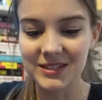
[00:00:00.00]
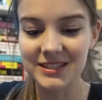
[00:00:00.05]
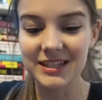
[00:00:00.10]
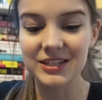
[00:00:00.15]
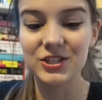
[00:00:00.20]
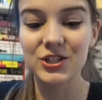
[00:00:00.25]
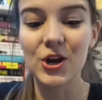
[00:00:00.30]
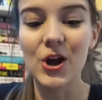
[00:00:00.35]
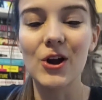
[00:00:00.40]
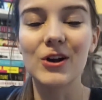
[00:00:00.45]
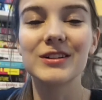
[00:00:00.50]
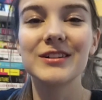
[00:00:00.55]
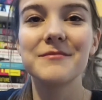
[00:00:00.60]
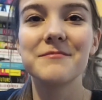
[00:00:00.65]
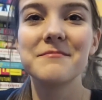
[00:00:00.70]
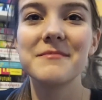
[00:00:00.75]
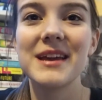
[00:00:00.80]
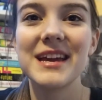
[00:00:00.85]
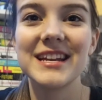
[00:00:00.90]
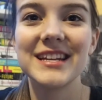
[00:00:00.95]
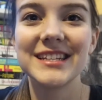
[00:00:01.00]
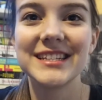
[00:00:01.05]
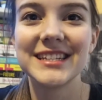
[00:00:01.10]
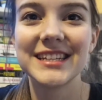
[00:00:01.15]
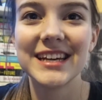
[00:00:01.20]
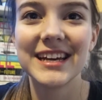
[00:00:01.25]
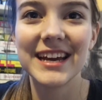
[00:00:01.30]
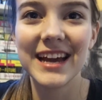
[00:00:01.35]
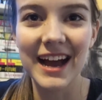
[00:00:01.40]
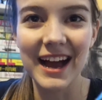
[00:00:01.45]
it's the chocolate mint
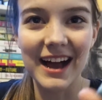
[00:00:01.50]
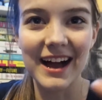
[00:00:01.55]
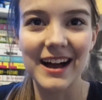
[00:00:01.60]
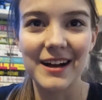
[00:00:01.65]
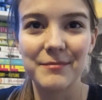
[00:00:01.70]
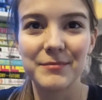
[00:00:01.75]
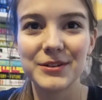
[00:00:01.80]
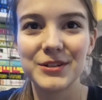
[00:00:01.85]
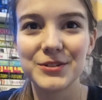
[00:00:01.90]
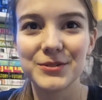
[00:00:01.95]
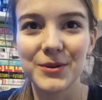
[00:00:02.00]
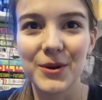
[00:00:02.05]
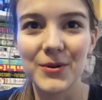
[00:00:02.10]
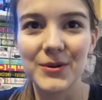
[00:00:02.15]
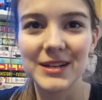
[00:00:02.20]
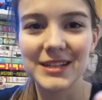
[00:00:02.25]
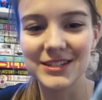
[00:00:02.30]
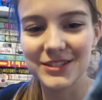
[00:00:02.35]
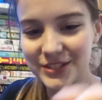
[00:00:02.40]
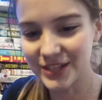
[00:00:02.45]
uh, Patronus